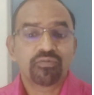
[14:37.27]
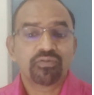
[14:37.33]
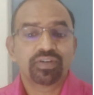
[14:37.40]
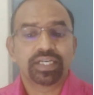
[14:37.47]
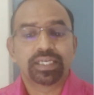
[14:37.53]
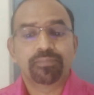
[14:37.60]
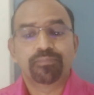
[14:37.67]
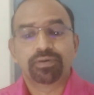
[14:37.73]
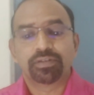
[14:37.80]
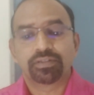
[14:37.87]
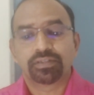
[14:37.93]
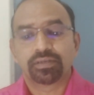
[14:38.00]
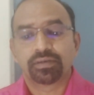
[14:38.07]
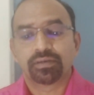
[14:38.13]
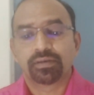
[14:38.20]
in
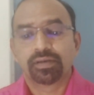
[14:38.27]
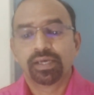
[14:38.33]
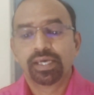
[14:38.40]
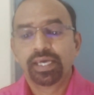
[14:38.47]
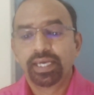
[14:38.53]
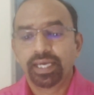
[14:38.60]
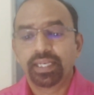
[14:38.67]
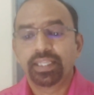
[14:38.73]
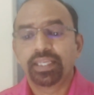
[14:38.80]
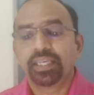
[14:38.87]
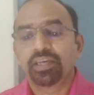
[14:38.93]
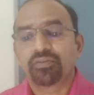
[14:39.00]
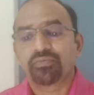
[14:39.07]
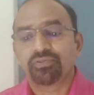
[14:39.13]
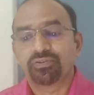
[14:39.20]
person in the
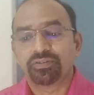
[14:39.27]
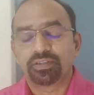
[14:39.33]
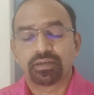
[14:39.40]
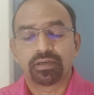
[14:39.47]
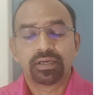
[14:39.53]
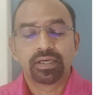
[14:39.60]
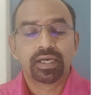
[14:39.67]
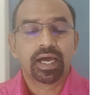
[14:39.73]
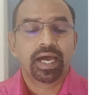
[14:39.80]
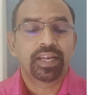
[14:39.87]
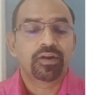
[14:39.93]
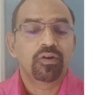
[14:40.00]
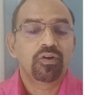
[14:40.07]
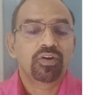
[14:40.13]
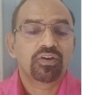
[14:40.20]
near future,
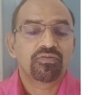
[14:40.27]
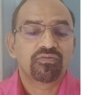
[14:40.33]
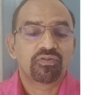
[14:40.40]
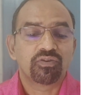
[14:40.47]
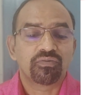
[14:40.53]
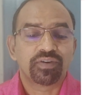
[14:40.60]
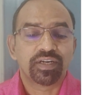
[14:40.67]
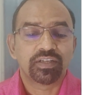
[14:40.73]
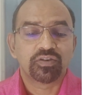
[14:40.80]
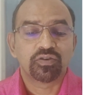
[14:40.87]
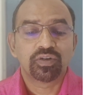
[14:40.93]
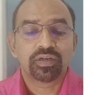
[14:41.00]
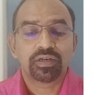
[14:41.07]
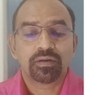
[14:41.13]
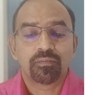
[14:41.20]
and looking forward to
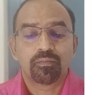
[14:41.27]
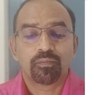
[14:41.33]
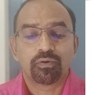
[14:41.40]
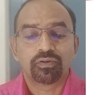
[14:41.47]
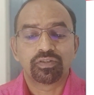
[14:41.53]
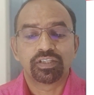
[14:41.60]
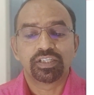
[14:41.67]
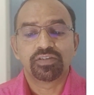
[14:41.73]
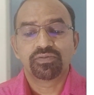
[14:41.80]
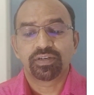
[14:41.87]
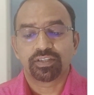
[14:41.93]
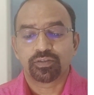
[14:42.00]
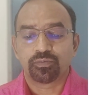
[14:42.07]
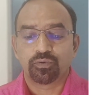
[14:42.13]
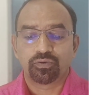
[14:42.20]
your positive
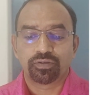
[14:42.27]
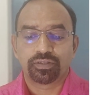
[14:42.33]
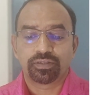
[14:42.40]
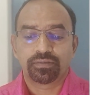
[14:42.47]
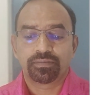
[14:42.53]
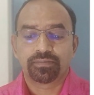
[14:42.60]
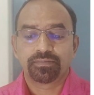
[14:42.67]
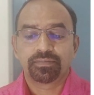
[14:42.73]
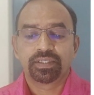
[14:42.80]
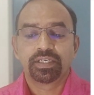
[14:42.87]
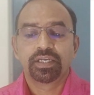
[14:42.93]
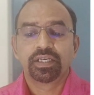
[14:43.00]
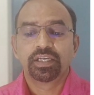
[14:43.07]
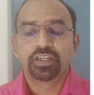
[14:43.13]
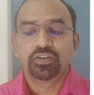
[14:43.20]
response.
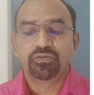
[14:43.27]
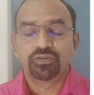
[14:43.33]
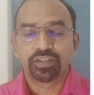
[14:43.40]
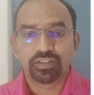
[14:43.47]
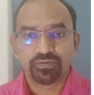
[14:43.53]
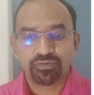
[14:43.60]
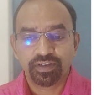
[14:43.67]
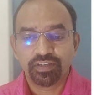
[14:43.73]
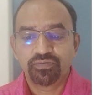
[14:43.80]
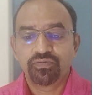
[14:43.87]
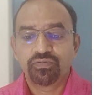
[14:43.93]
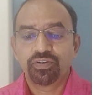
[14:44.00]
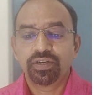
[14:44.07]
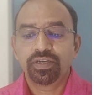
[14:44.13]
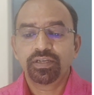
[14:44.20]
Yours
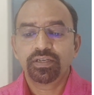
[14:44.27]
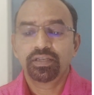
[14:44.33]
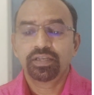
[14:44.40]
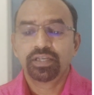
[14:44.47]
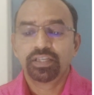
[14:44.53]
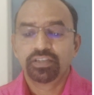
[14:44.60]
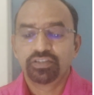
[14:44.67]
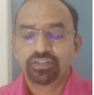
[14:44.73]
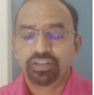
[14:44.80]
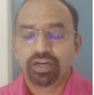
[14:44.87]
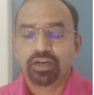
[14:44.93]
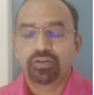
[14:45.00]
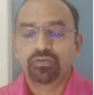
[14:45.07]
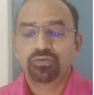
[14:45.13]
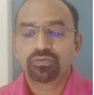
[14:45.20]
faithfully,
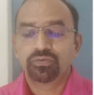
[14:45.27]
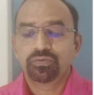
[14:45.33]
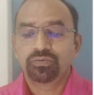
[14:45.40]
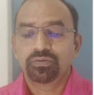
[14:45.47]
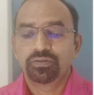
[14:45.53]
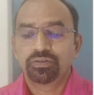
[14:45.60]
Shanu.